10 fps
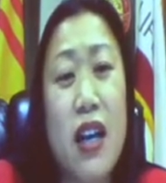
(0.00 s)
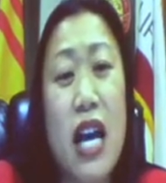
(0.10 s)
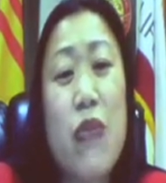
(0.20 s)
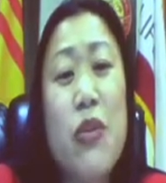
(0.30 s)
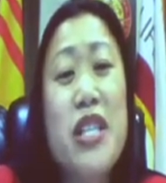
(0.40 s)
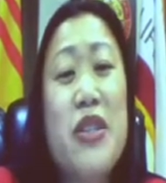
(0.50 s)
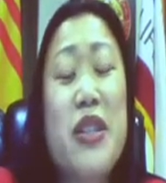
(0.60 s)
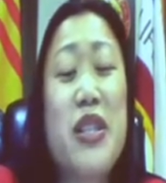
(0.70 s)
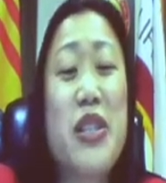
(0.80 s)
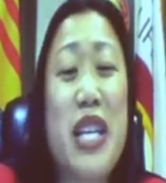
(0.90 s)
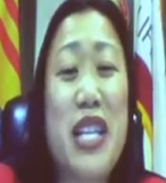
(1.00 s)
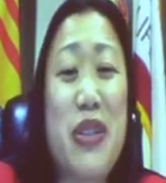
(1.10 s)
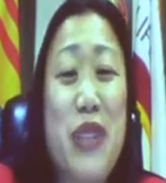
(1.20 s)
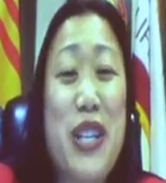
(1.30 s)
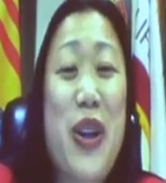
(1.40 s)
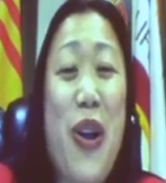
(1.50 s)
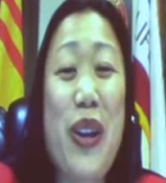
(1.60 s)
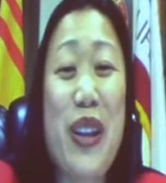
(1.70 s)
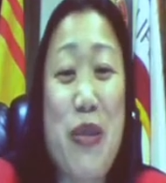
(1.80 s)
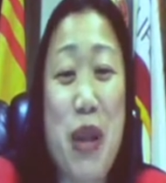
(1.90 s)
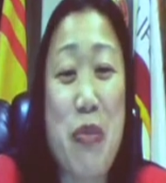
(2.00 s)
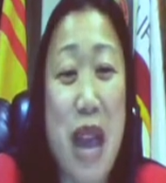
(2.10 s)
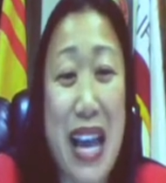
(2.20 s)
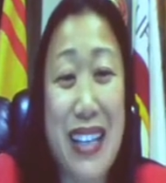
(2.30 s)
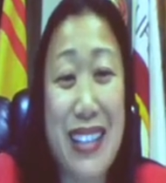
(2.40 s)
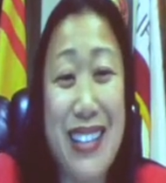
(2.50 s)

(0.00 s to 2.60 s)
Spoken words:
I went to the Senate with a target on my back.